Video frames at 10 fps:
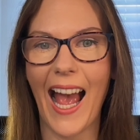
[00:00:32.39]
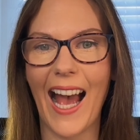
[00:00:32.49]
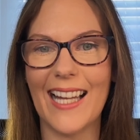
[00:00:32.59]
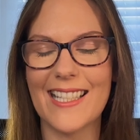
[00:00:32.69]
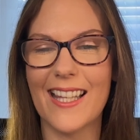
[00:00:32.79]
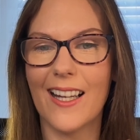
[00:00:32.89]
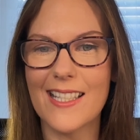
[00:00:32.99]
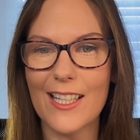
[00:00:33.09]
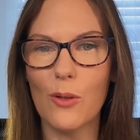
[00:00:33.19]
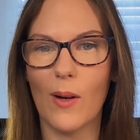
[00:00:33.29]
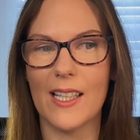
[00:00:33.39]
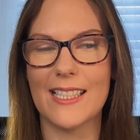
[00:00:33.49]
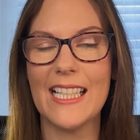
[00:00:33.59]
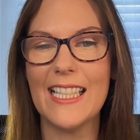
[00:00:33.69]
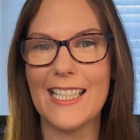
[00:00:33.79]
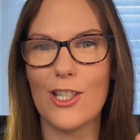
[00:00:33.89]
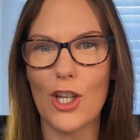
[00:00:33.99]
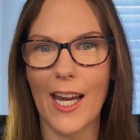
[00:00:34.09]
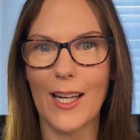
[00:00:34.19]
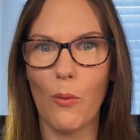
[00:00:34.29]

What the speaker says: and the idea was to check